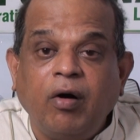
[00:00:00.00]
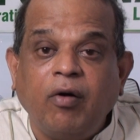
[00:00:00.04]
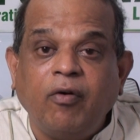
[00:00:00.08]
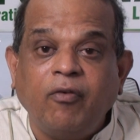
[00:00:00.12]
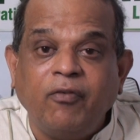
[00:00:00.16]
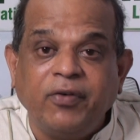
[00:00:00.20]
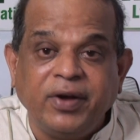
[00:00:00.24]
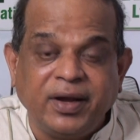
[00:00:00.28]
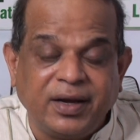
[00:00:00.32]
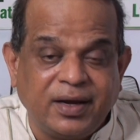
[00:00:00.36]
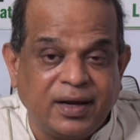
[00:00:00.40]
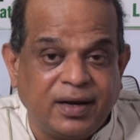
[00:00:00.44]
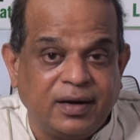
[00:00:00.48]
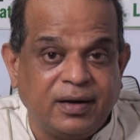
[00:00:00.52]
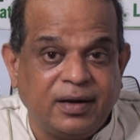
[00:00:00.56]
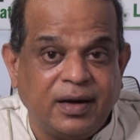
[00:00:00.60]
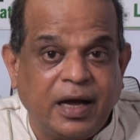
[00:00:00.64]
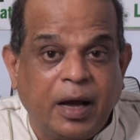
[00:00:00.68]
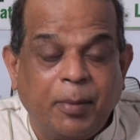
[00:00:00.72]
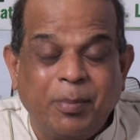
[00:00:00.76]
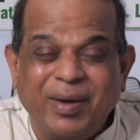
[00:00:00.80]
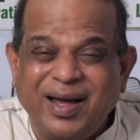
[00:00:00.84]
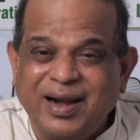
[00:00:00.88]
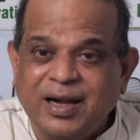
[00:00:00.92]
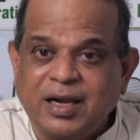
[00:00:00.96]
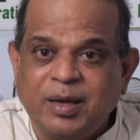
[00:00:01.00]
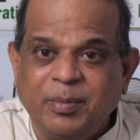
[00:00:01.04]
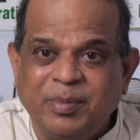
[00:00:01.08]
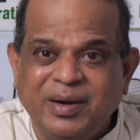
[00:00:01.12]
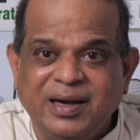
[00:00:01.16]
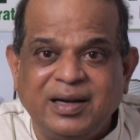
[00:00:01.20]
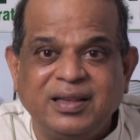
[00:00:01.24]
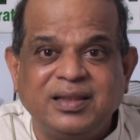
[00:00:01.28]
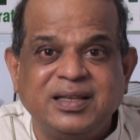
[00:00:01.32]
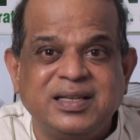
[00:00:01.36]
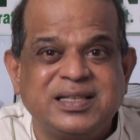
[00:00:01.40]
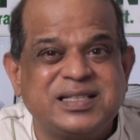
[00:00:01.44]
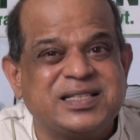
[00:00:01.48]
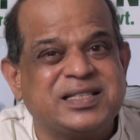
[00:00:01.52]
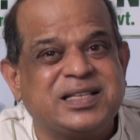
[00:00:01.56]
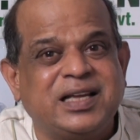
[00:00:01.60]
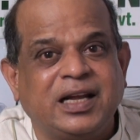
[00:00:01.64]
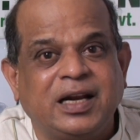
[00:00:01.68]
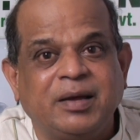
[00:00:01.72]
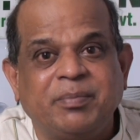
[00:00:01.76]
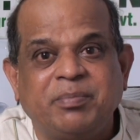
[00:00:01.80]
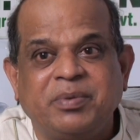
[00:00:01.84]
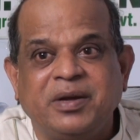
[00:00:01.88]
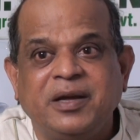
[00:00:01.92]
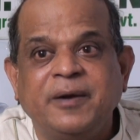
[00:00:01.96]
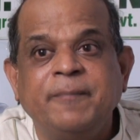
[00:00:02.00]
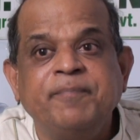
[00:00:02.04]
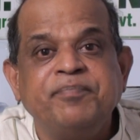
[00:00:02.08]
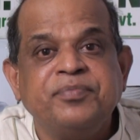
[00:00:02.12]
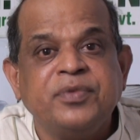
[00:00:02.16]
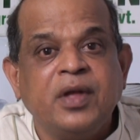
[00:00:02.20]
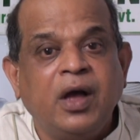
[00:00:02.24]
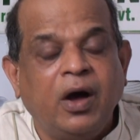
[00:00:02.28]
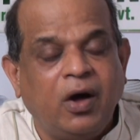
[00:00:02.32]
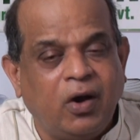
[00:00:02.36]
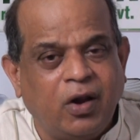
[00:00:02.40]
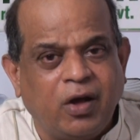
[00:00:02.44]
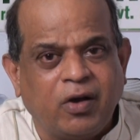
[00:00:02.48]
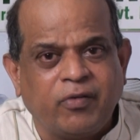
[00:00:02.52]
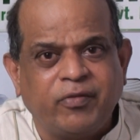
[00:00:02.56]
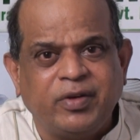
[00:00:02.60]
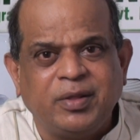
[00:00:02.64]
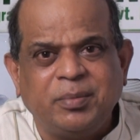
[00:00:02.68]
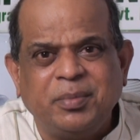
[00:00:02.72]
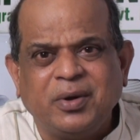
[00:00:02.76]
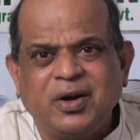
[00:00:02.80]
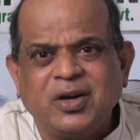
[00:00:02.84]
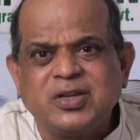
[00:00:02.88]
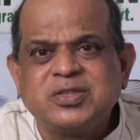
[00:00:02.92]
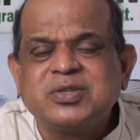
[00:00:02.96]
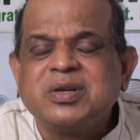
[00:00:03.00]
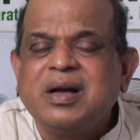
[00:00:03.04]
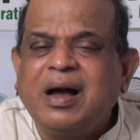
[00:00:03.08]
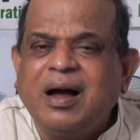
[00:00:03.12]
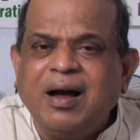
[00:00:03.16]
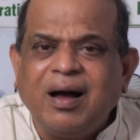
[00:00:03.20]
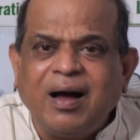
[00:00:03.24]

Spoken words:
we can amalgamate this therapy along with, because